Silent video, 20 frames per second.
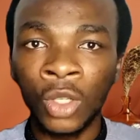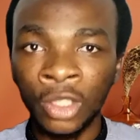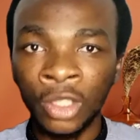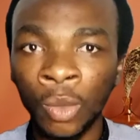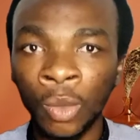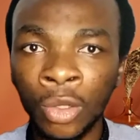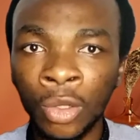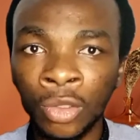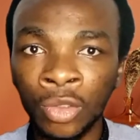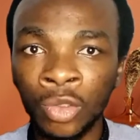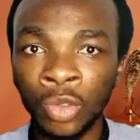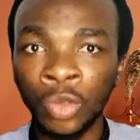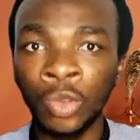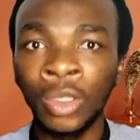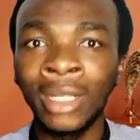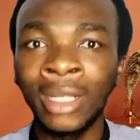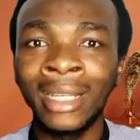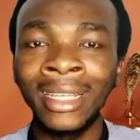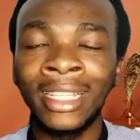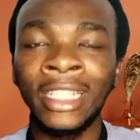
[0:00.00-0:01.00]
you want to
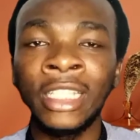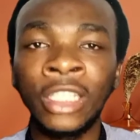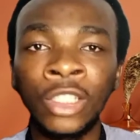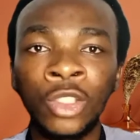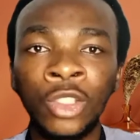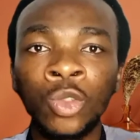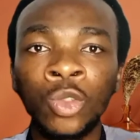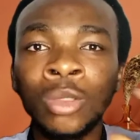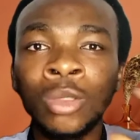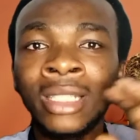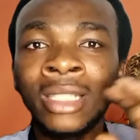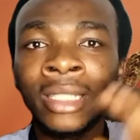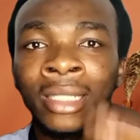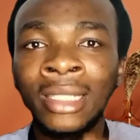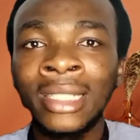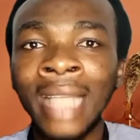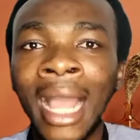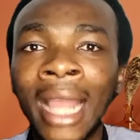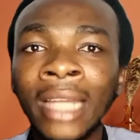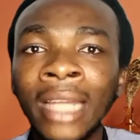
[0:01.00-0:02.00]
do is to
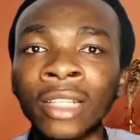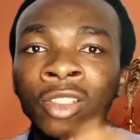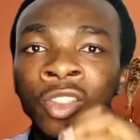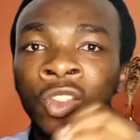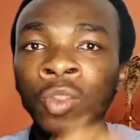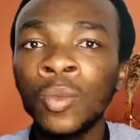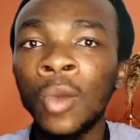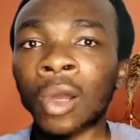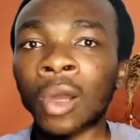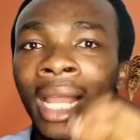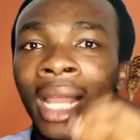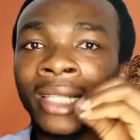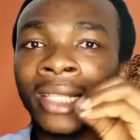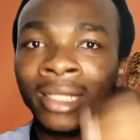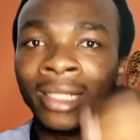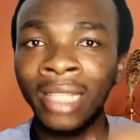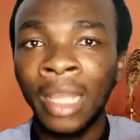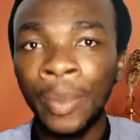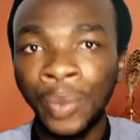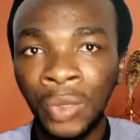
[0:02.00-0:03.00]
design smaller
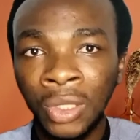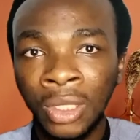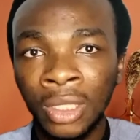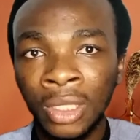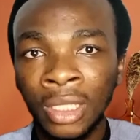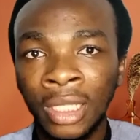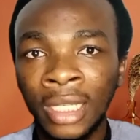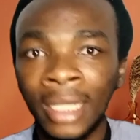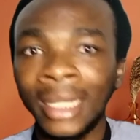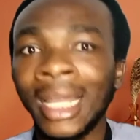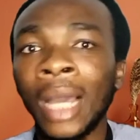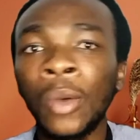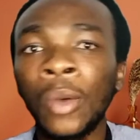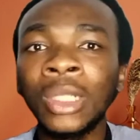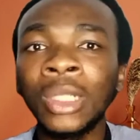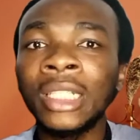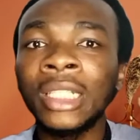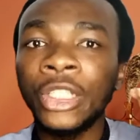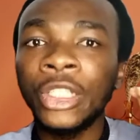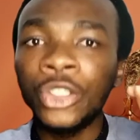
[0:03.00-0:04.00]
steps that
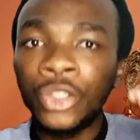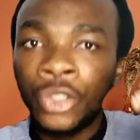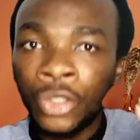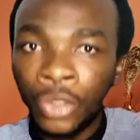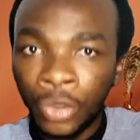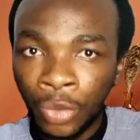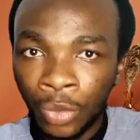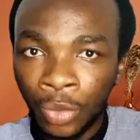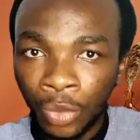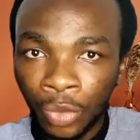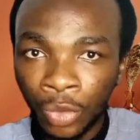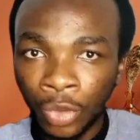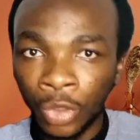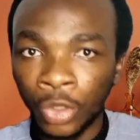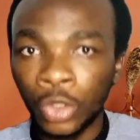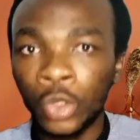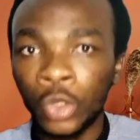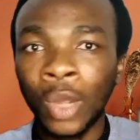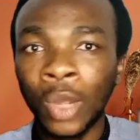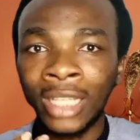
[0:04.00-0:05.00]
will lead you
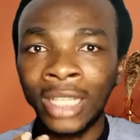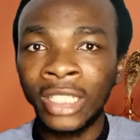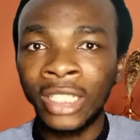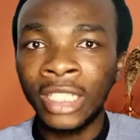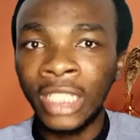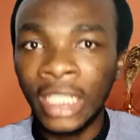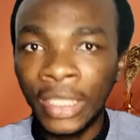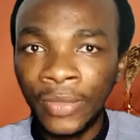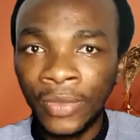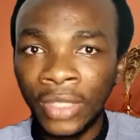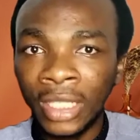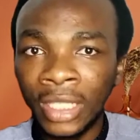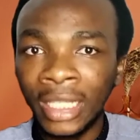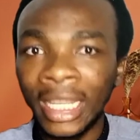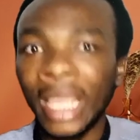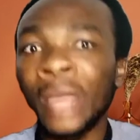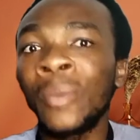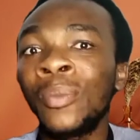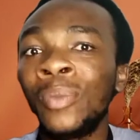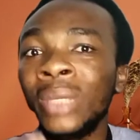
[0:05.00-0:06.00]
to
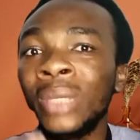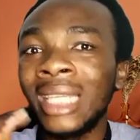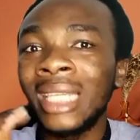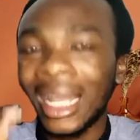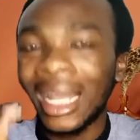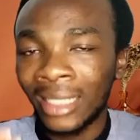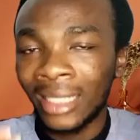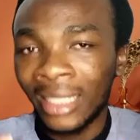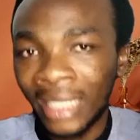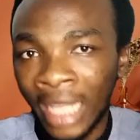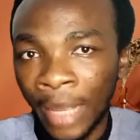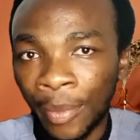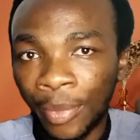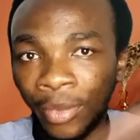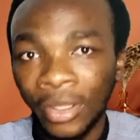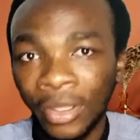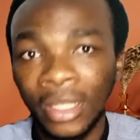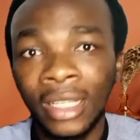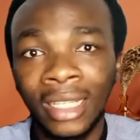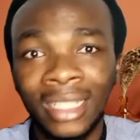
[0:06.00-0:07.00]
achieving a bigger step
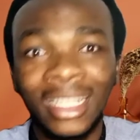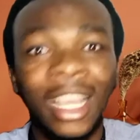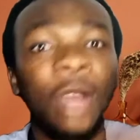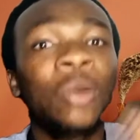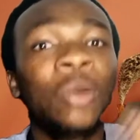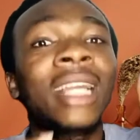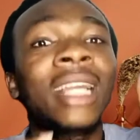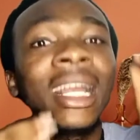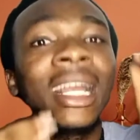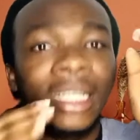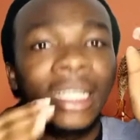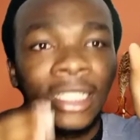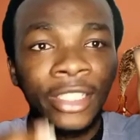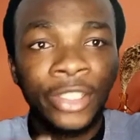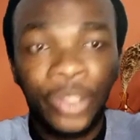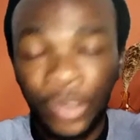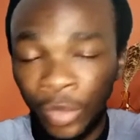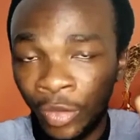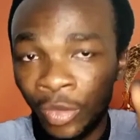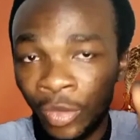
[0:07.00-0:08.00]
that will not
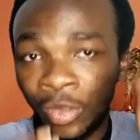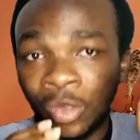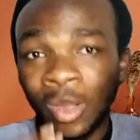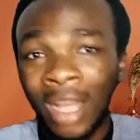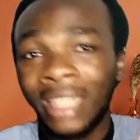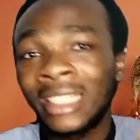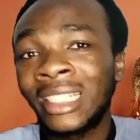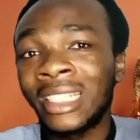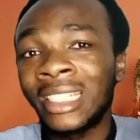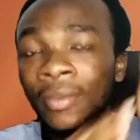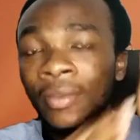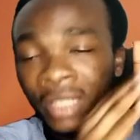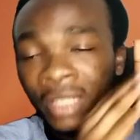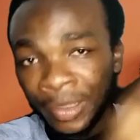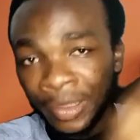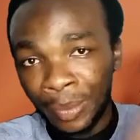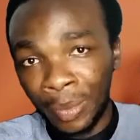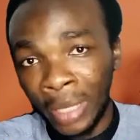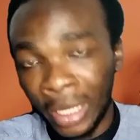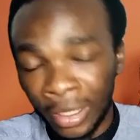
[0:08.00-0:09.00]
lead you to achieving
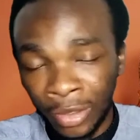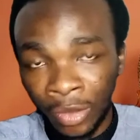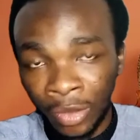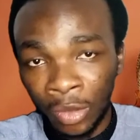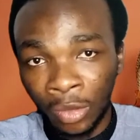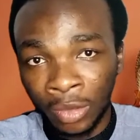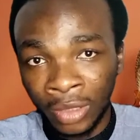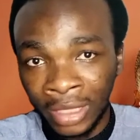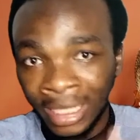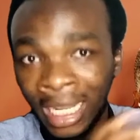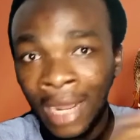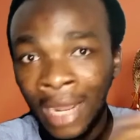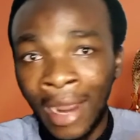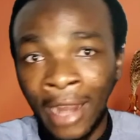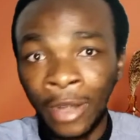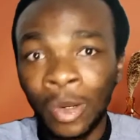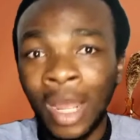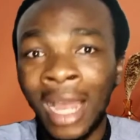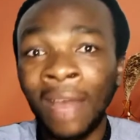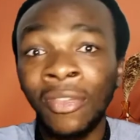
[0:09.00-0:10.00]
the main goal. Now,
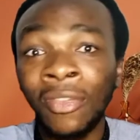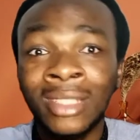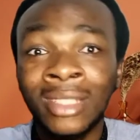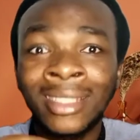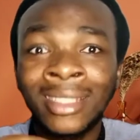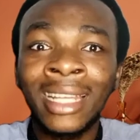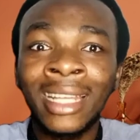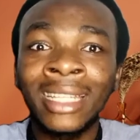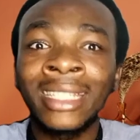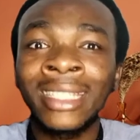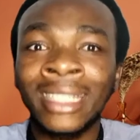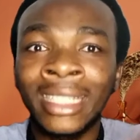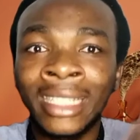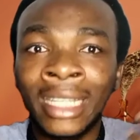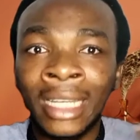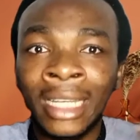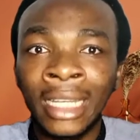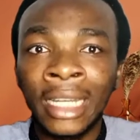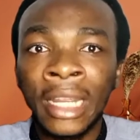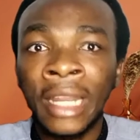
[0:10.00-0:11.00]
I know I have to say this in
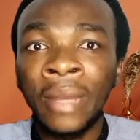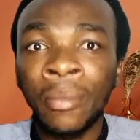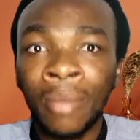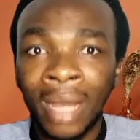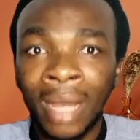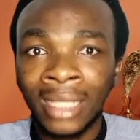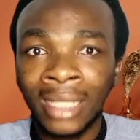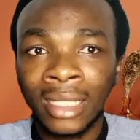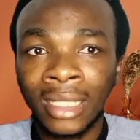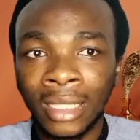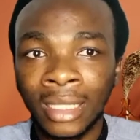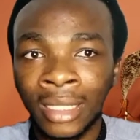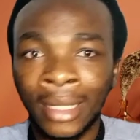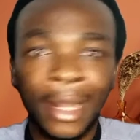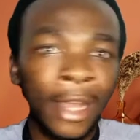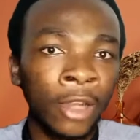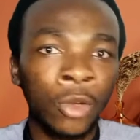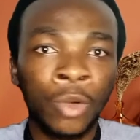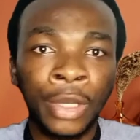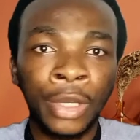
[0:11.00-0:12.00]
a layman's
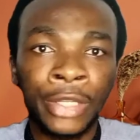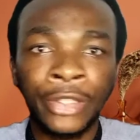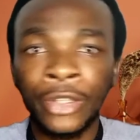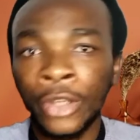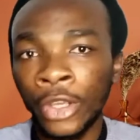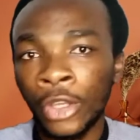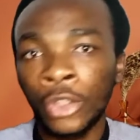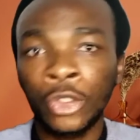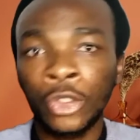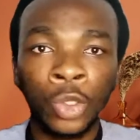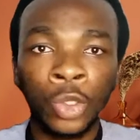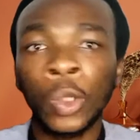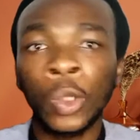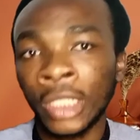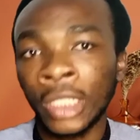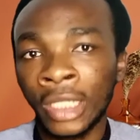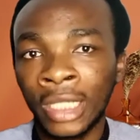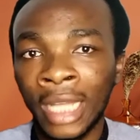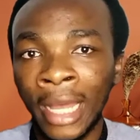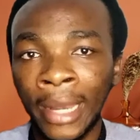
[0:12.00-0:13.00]
language so you
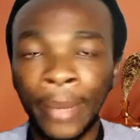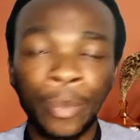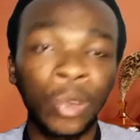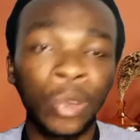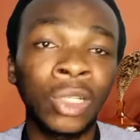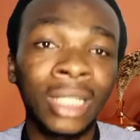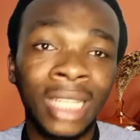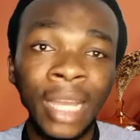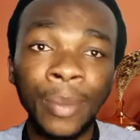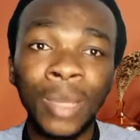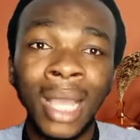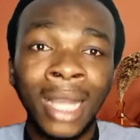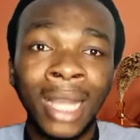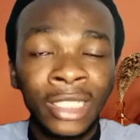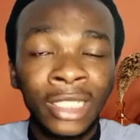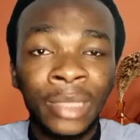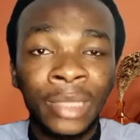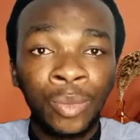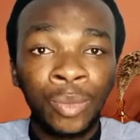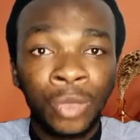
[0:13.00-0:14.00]
understand, but let me
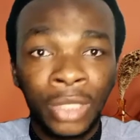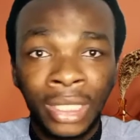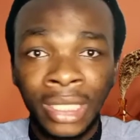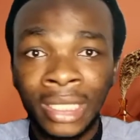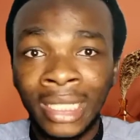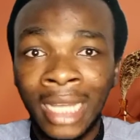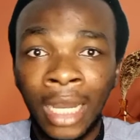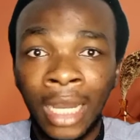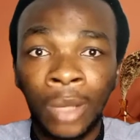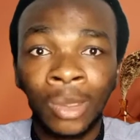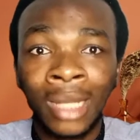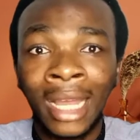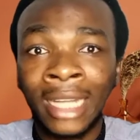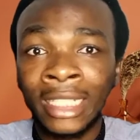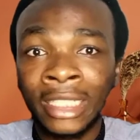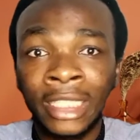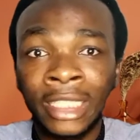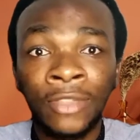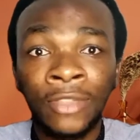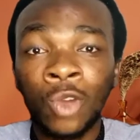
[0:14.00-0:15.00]
actually break it down
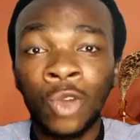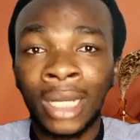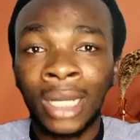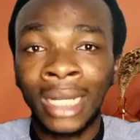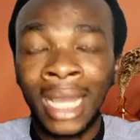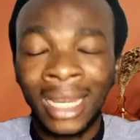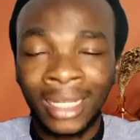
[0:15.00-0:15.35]
and give you an